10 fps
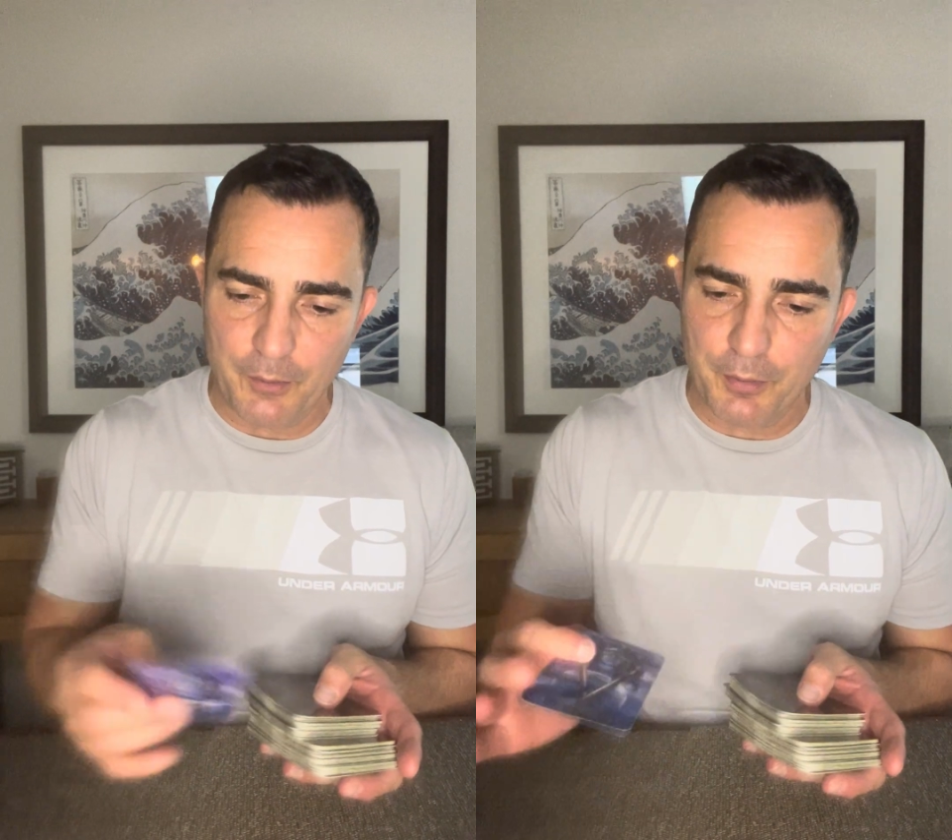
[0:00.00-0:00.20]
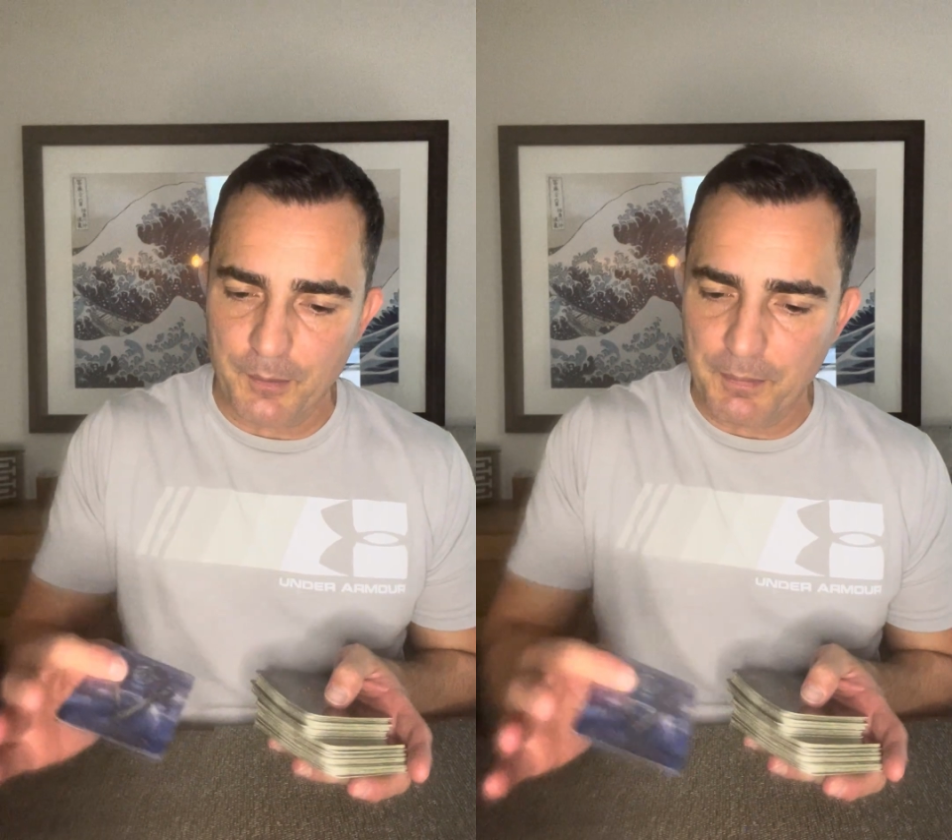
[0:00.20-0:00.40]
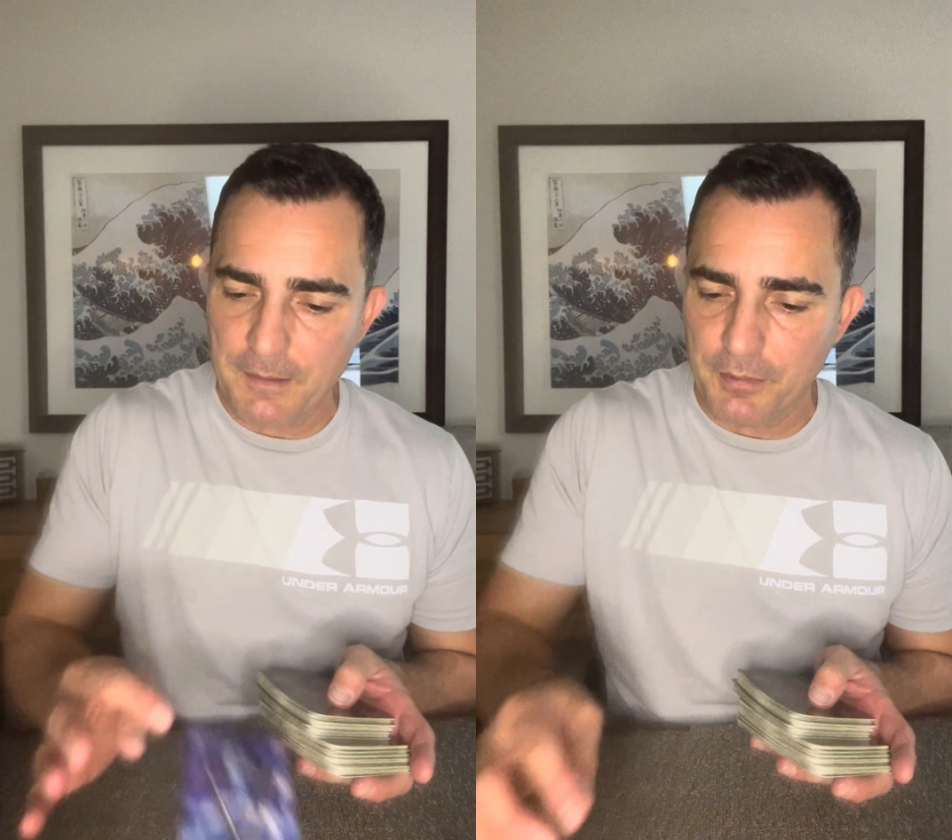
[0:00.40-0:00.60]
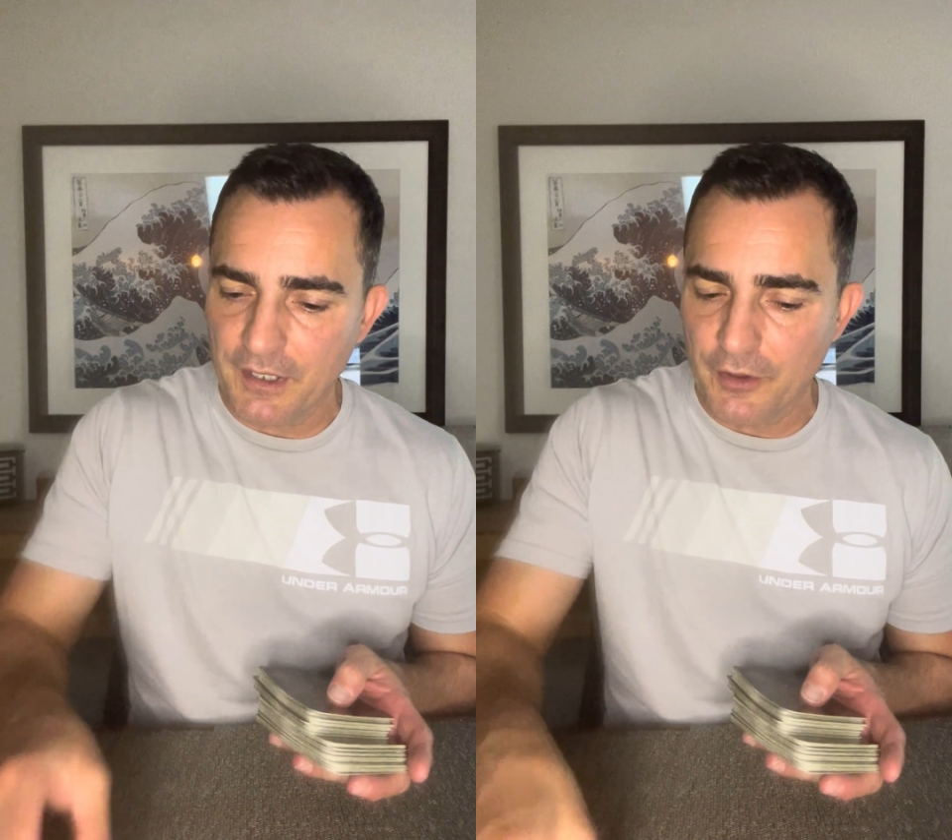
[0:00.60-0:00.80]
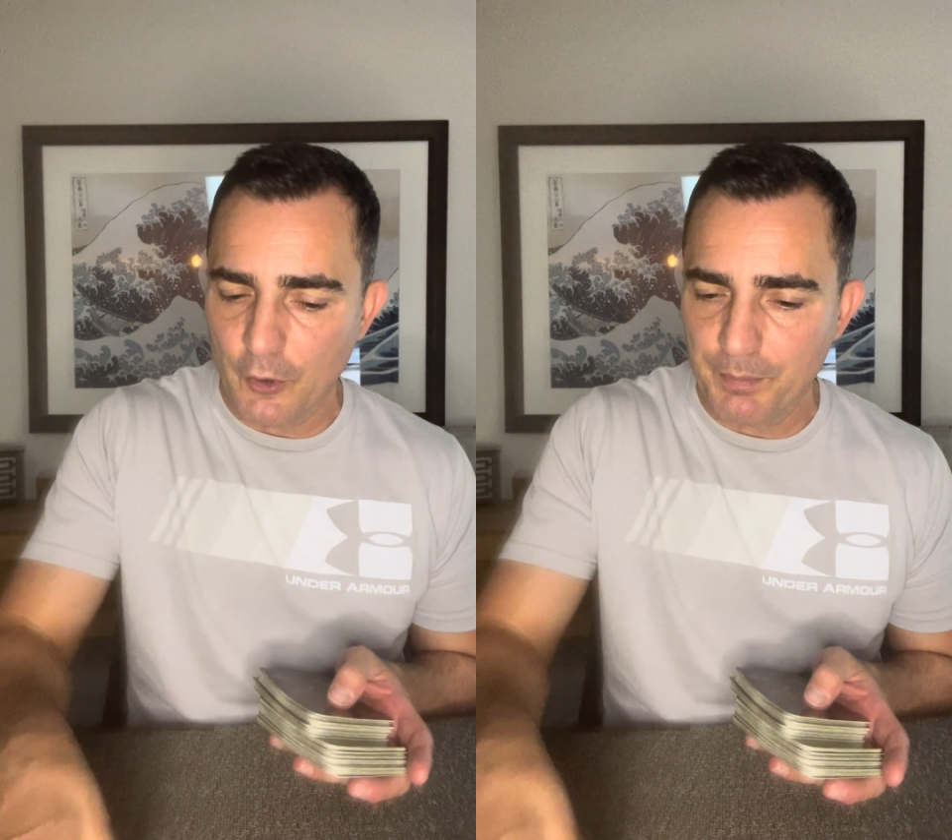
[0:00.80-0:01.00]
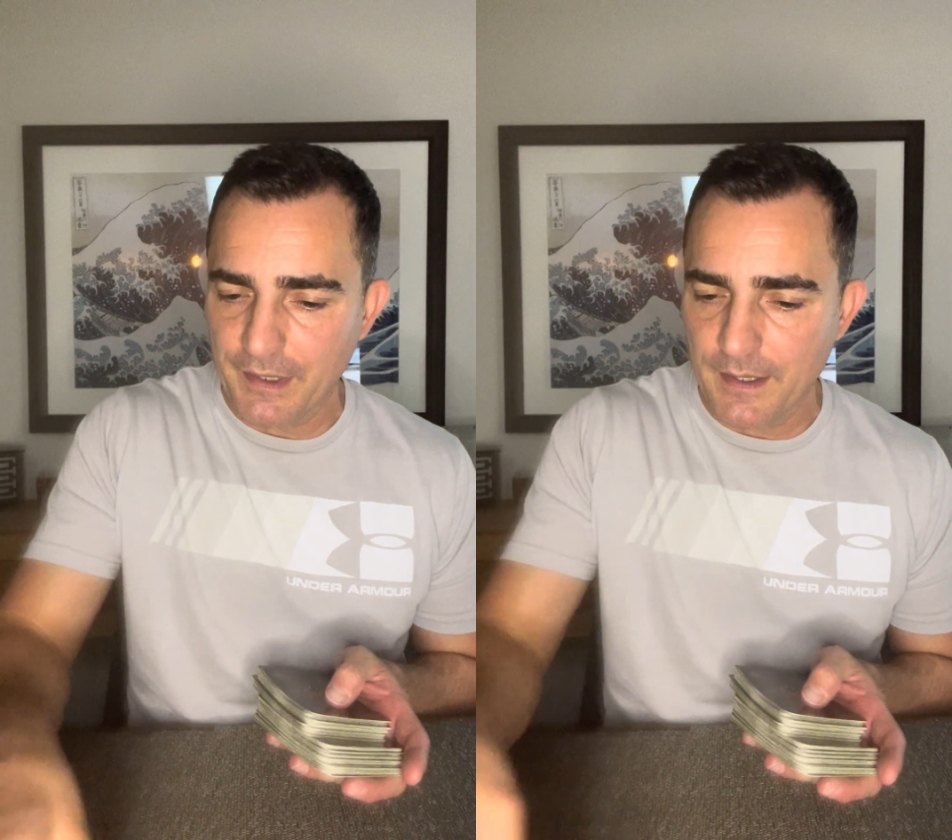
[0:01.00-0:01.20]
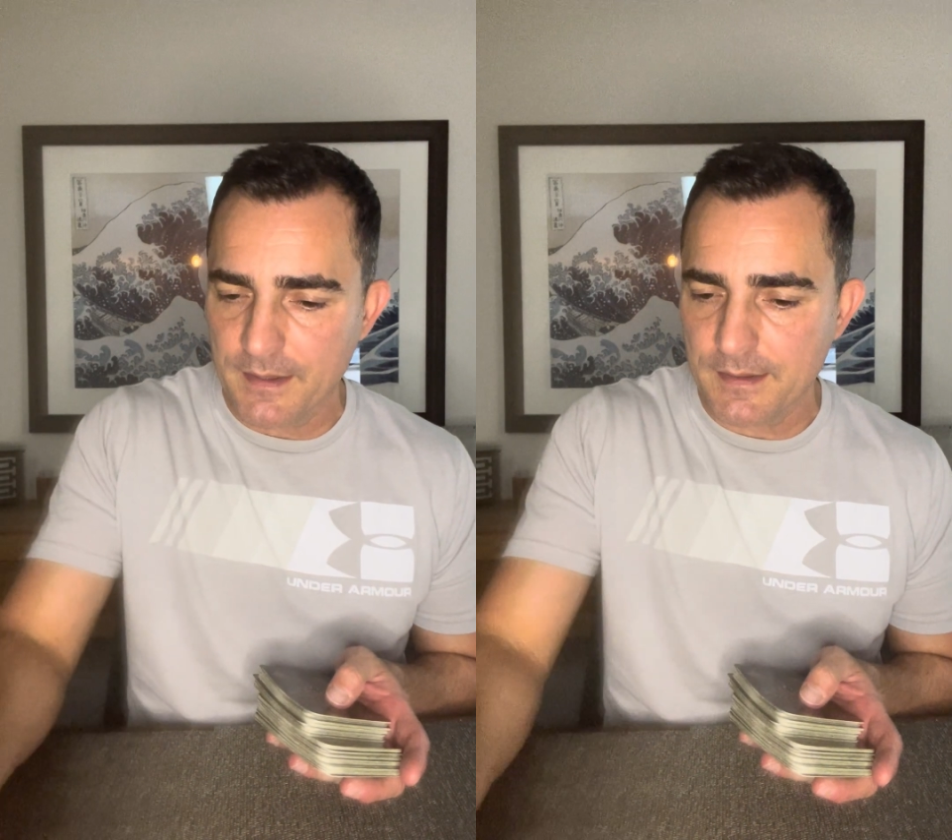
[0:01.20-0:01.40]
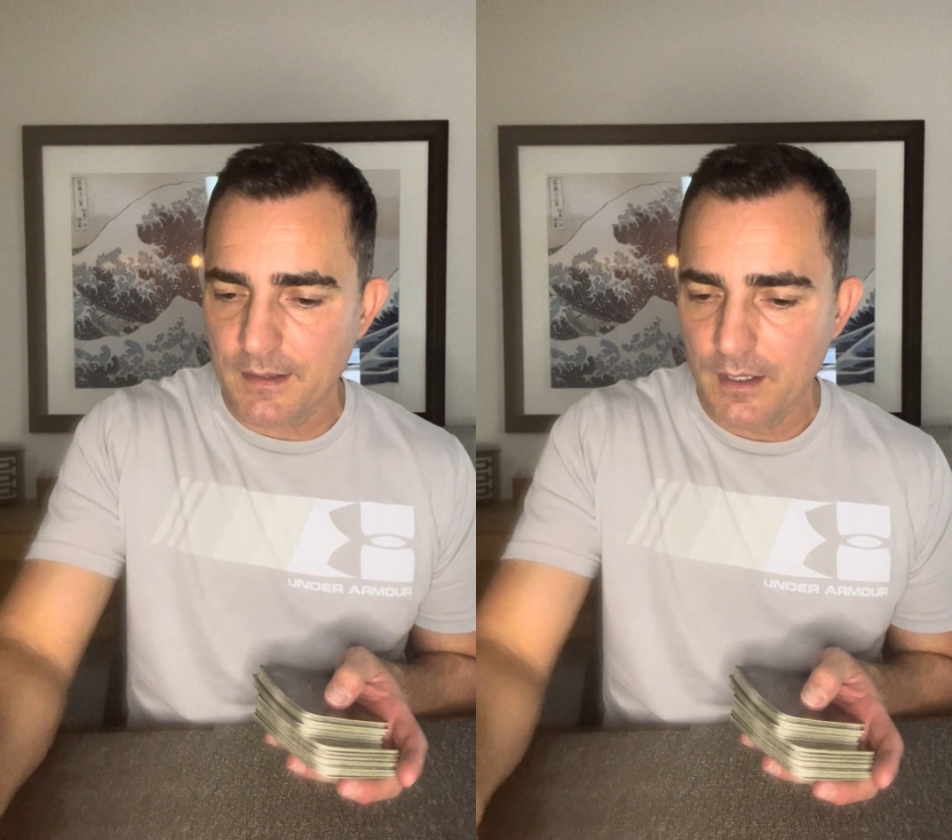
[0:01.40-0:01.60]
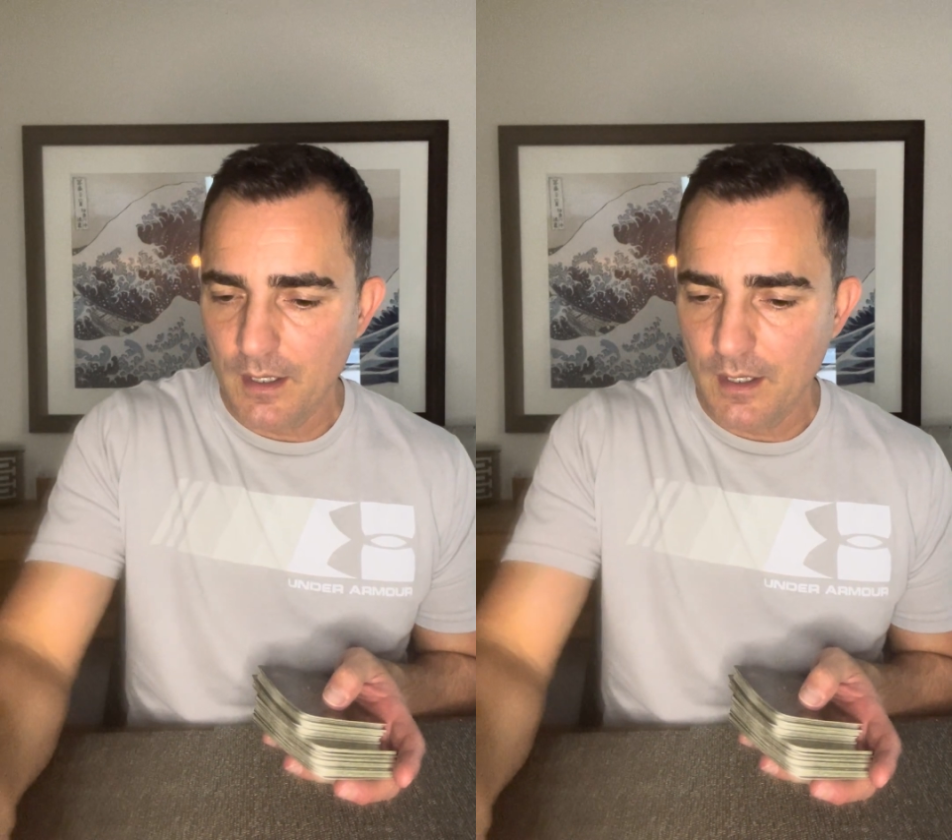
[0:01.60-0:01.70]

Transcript: put people in their place